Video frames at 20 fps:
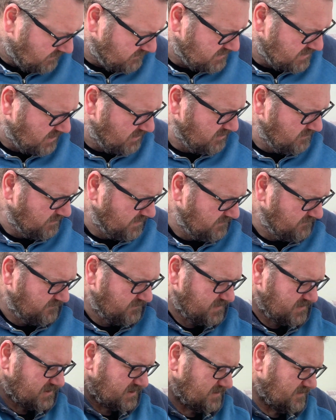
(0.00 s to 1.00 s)
was hoping
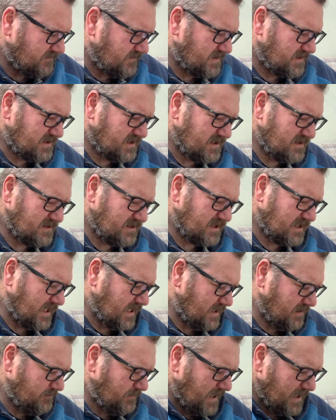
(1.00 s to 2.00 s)
for some
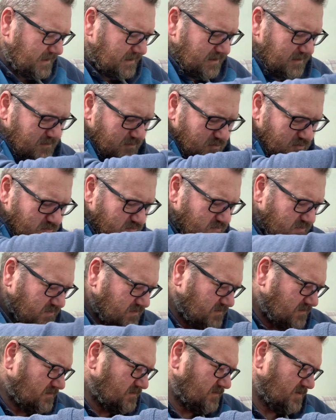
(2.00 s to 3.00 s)
Cincinnati Bengals,
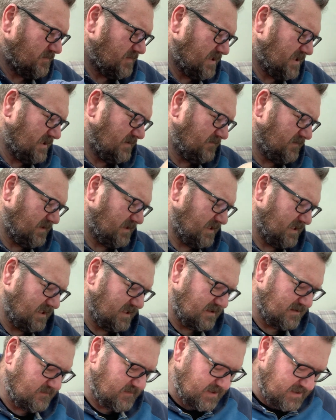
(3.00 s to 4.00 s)
specifically,
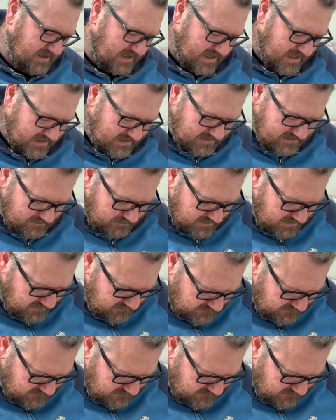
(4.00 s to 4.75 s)
because my dad is a big